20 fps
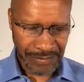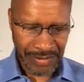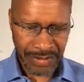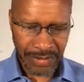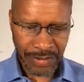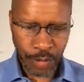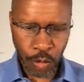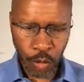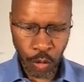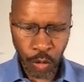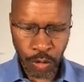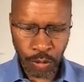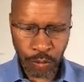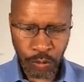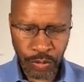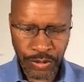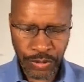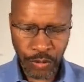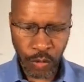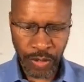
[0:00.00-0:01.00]
And the Lord
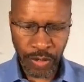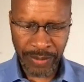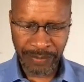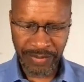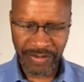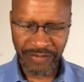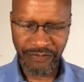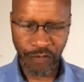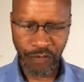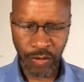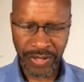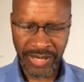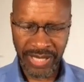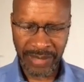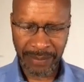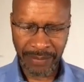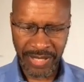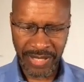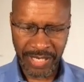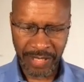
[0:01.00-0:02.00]
was going before
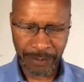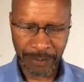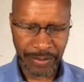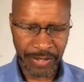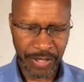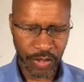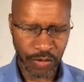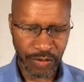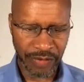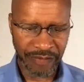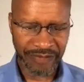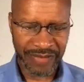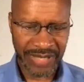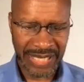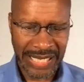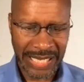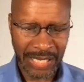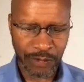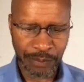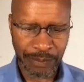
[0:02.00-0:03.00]
them in a pillar of
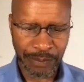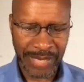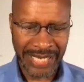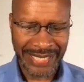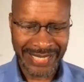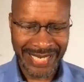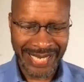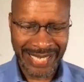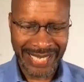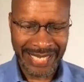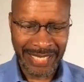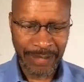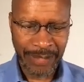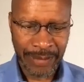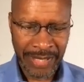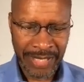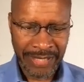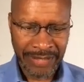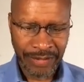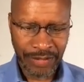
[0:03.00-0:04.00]
cloud by day
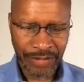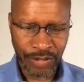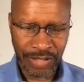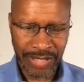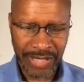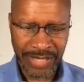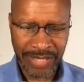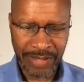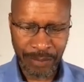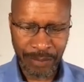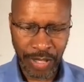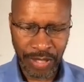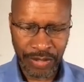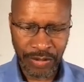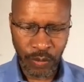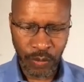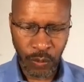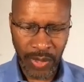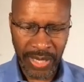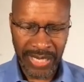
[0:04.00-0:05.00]
to lead them
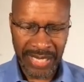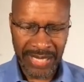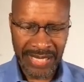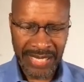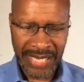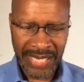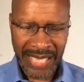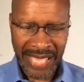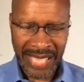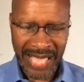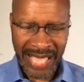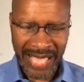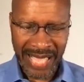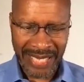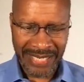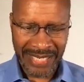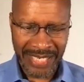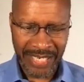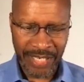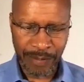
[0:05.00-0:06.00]
on the way,
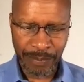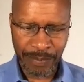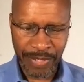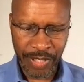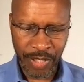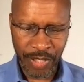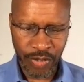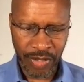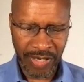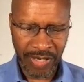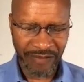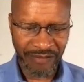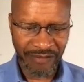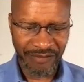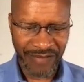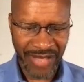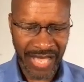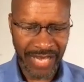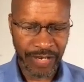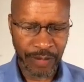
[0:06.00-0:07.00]
and in a pillar of
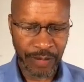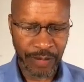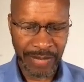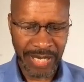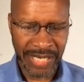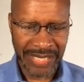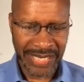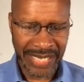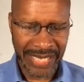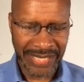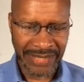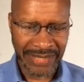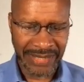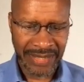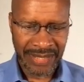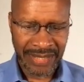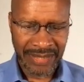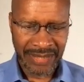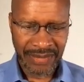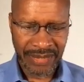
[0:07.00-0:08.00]
fire by night
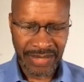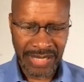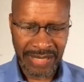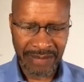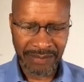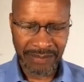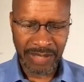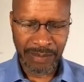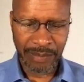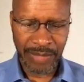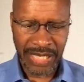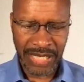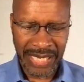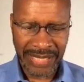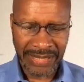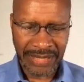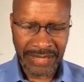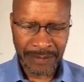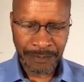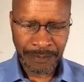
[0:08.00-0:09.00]
to give them
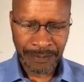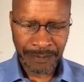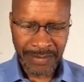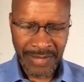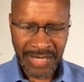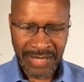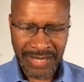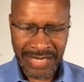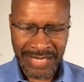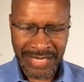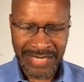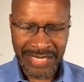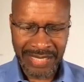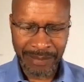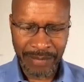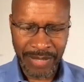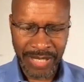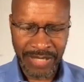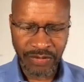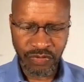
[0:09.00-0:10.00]
light, that
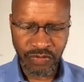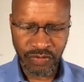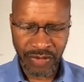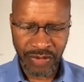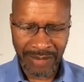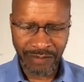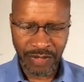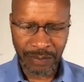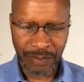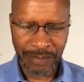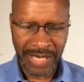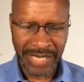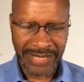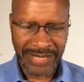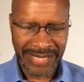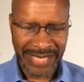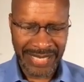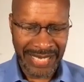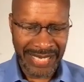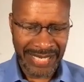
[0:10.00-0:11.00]
they might travel by
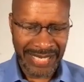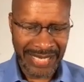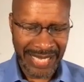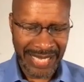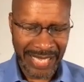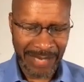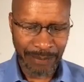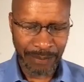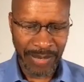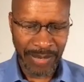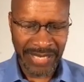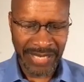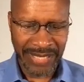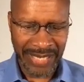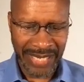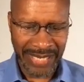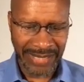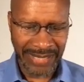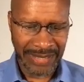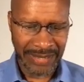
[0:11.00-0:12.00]
day and by
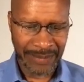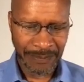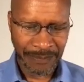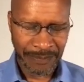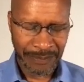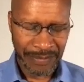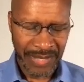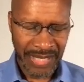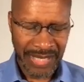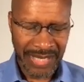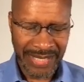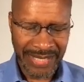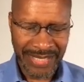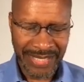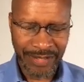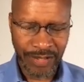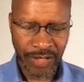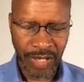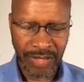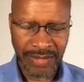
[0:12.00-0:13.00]
night. He
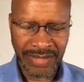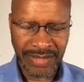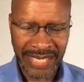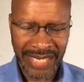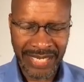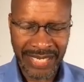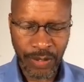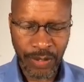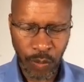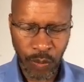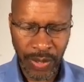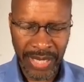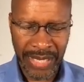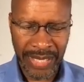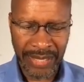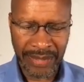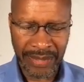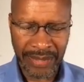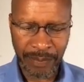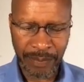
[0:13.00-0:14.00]
did not take
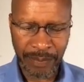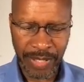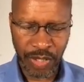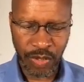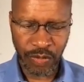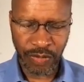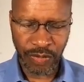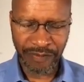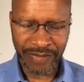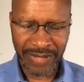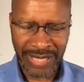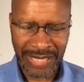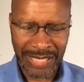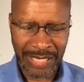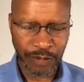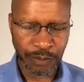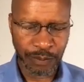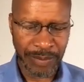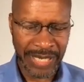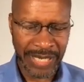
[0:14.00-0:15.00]
away the pillar of
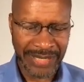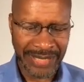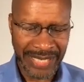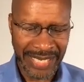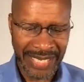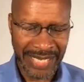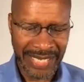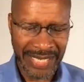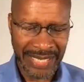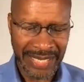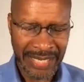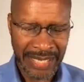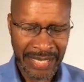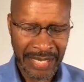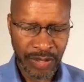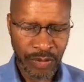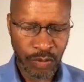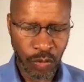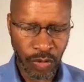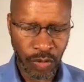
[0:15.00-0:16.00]
cloud by day,
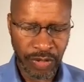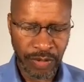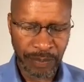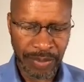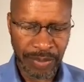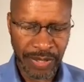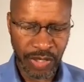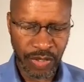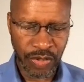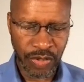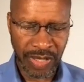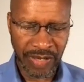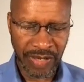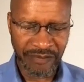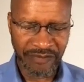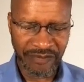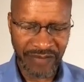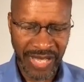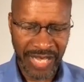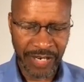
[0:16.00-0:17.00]
nor the pillar
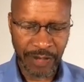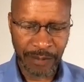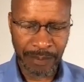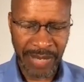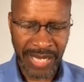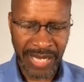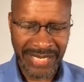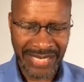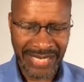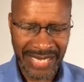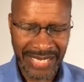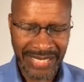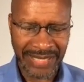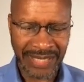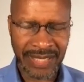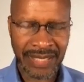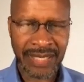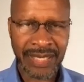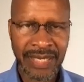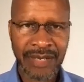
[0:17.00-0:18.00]
of fire by
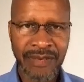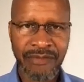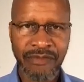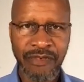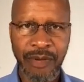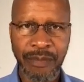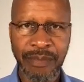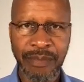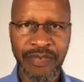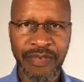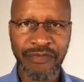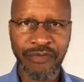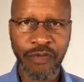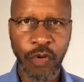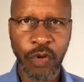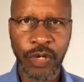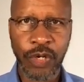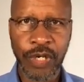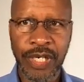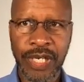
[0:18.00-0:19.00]
night from
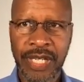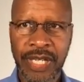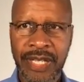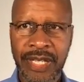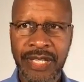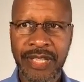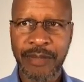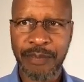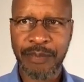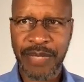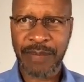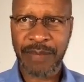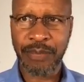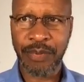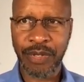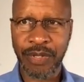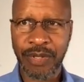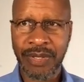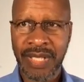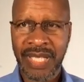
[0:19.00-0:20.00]
before the
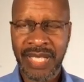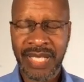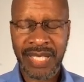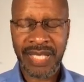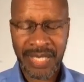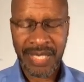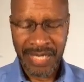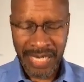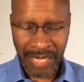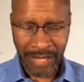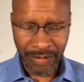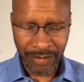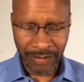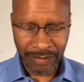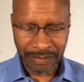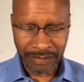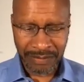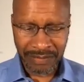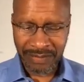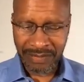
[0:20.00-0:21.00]
people.
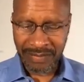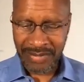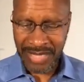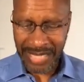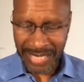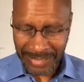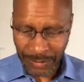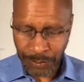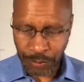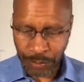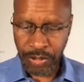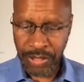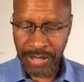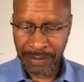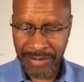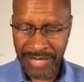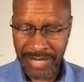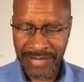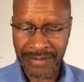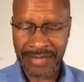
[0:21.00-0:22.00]
Now, that's pretty
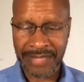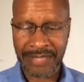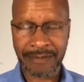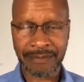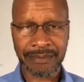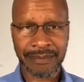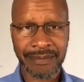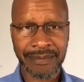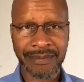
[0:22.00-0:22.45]
amazing.